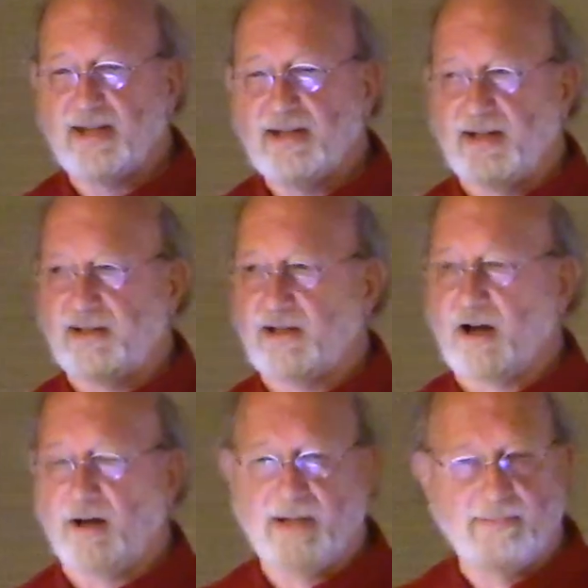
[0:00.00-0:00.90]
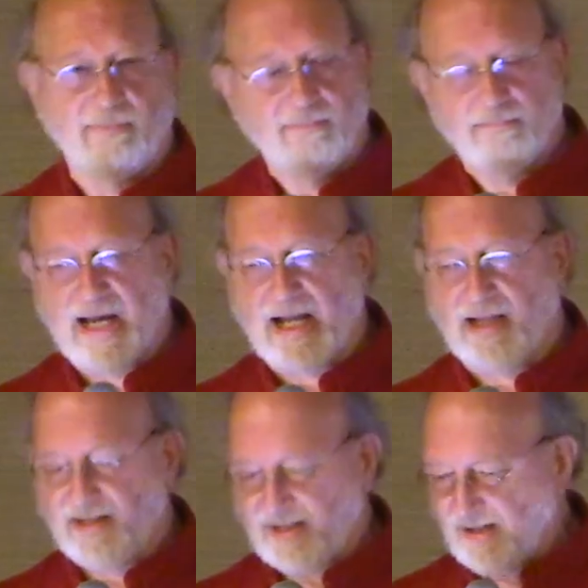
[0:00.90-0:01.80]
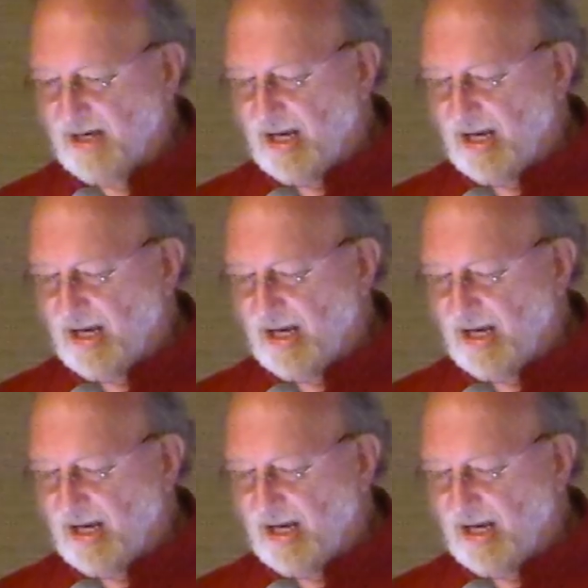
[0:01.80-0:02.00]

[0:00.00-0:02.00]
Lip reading: the carbon balance